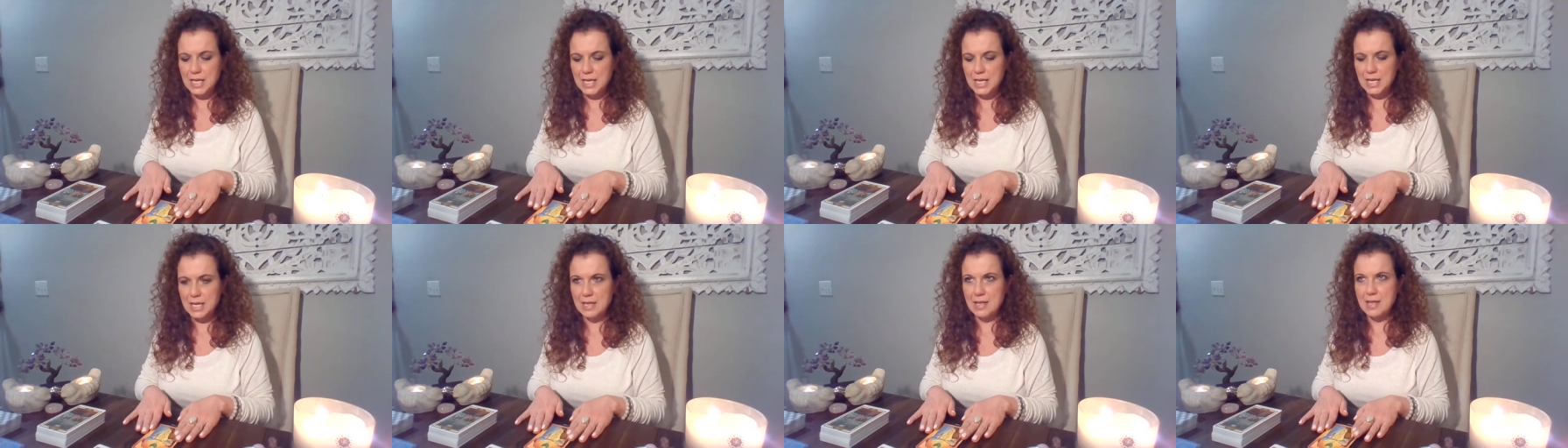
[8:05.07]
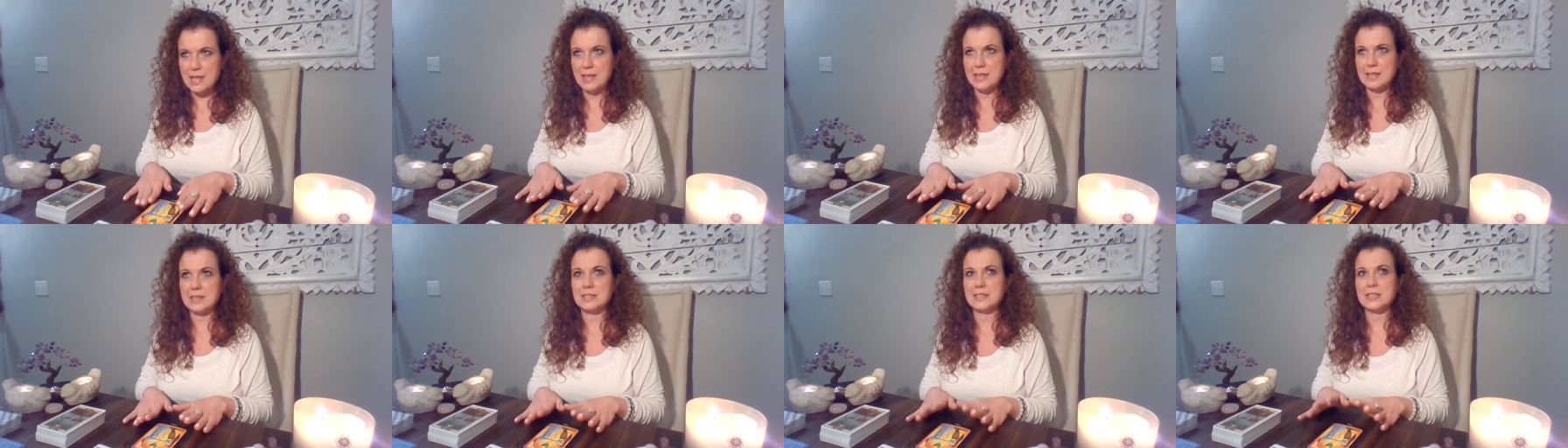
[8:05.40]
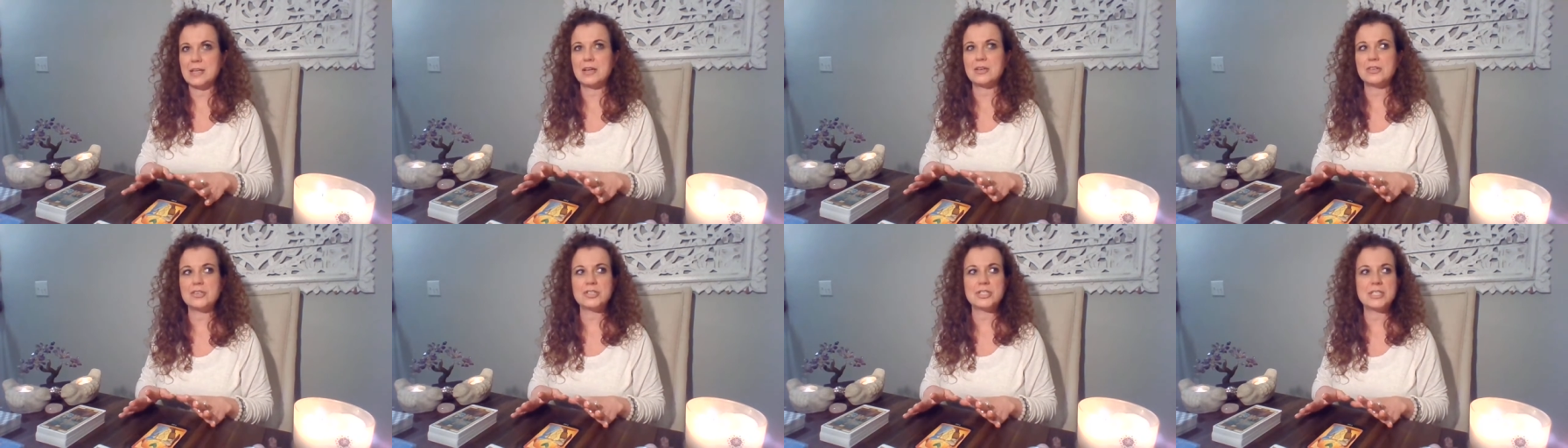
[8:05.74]
is
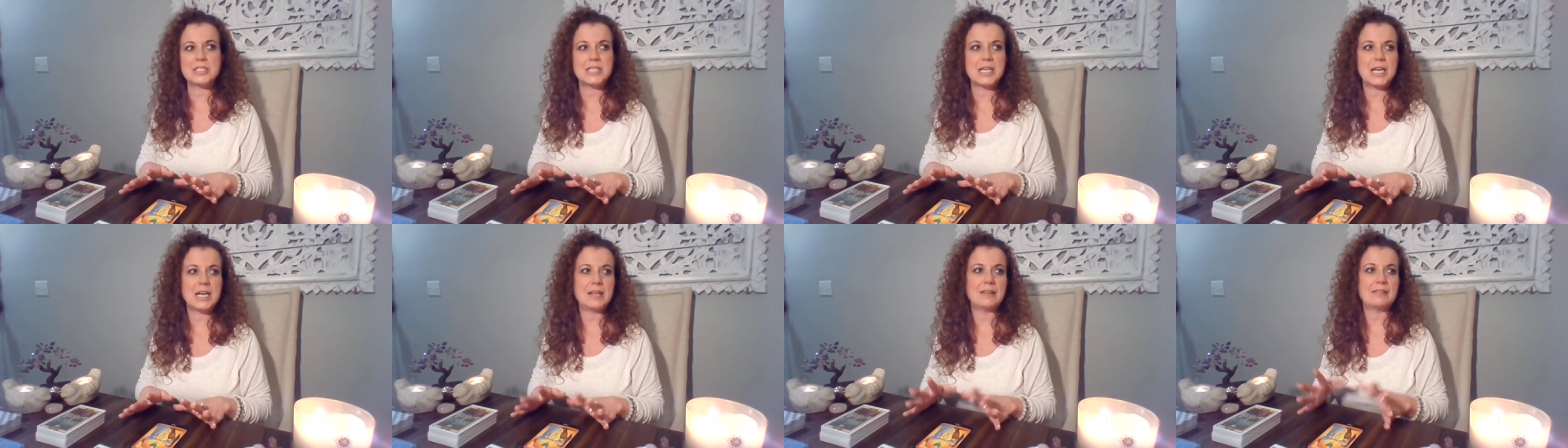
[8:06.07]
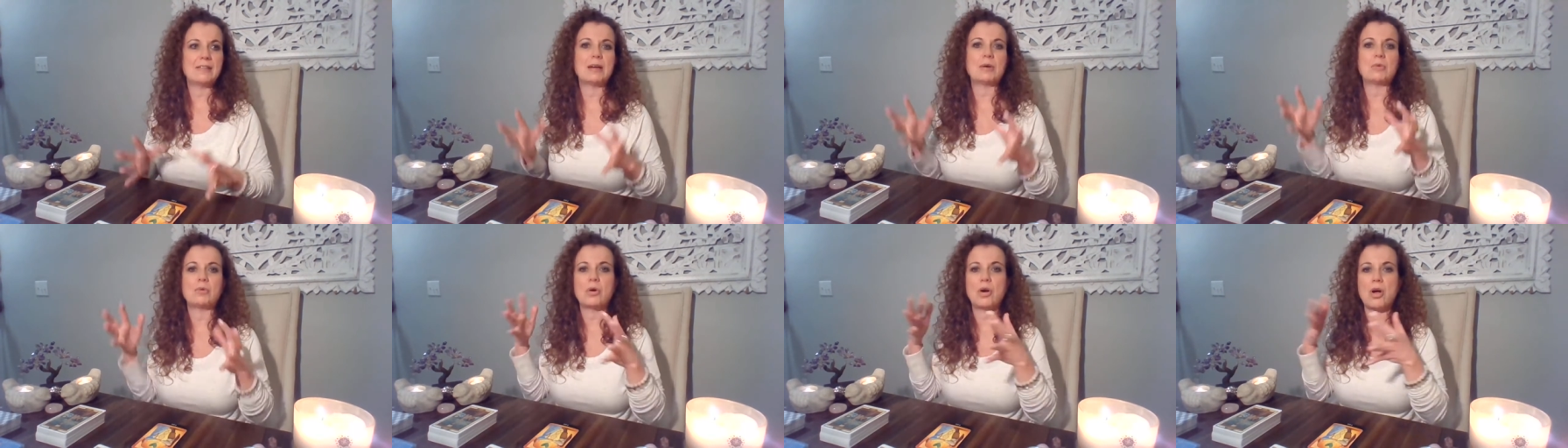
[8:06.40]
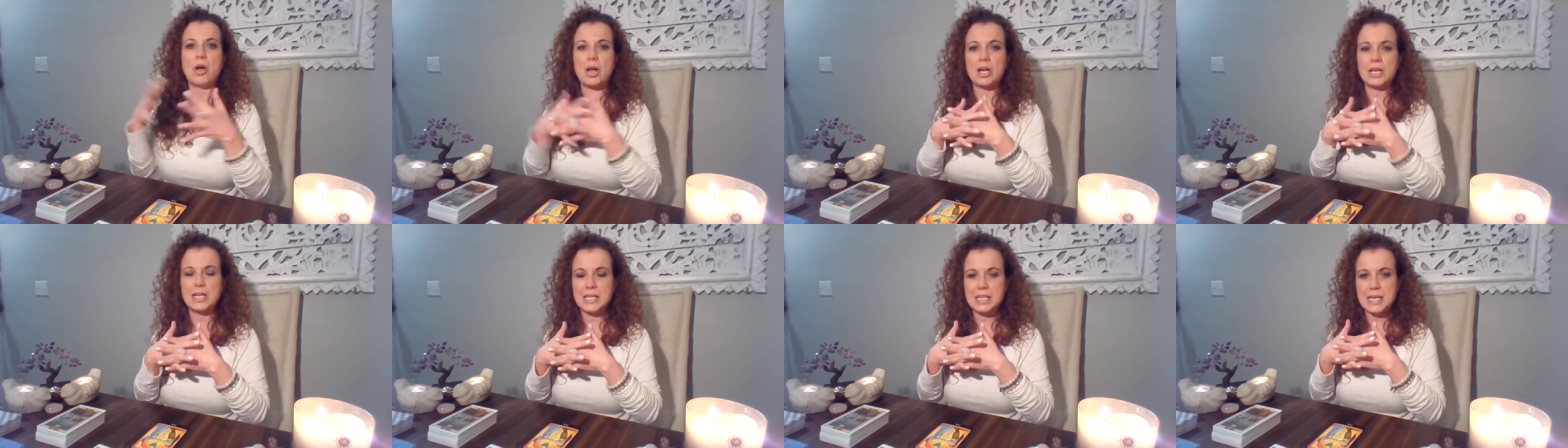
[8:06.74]
understanding like we're
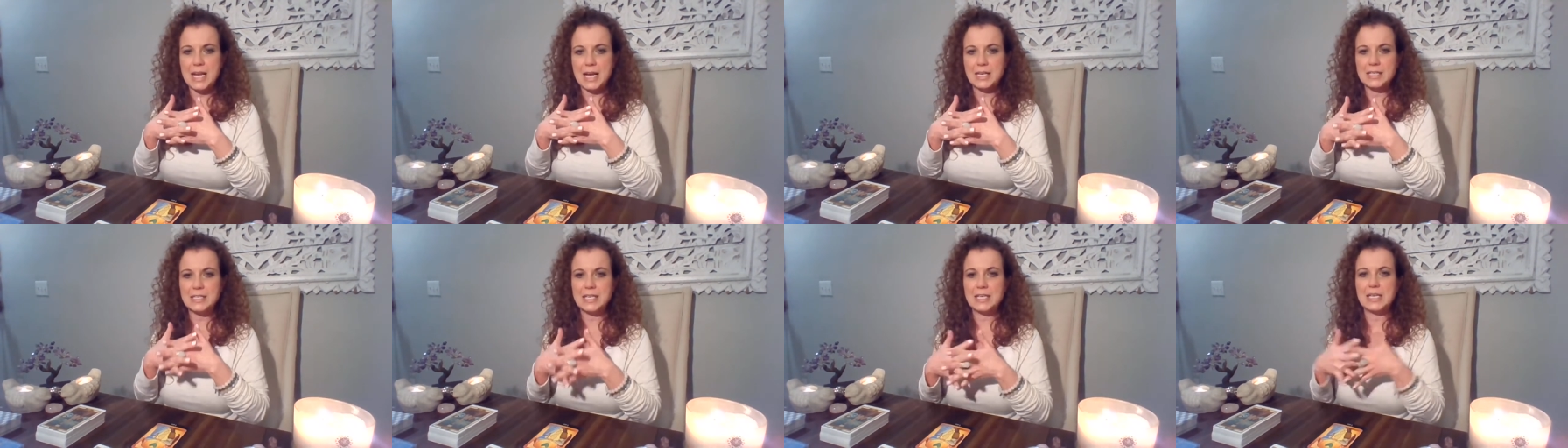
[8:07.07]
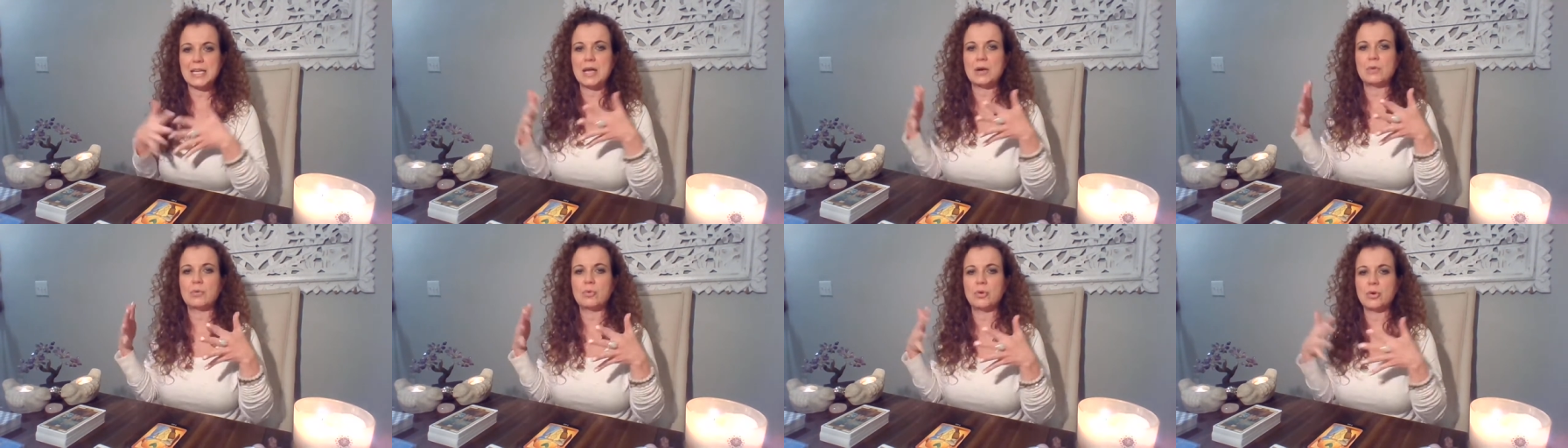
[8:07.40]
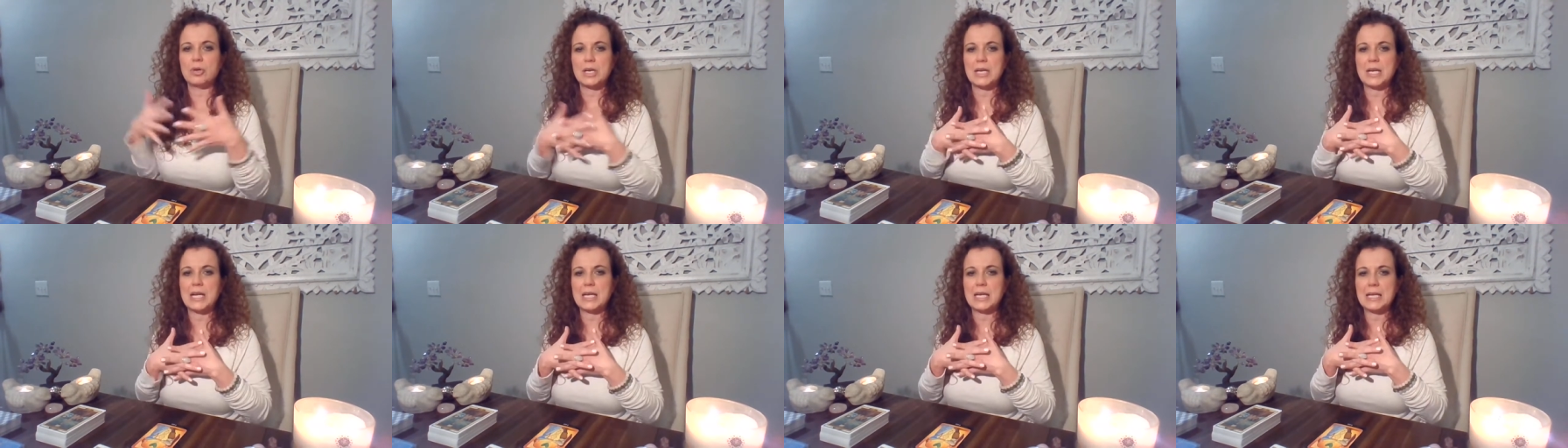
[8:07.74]
all connected and
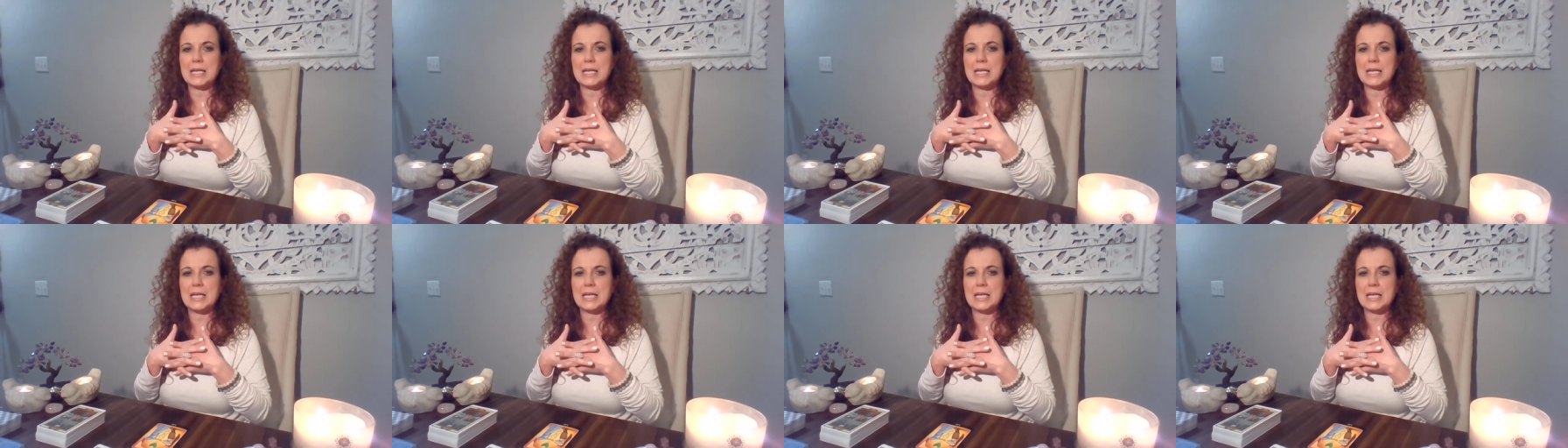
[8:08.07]
we're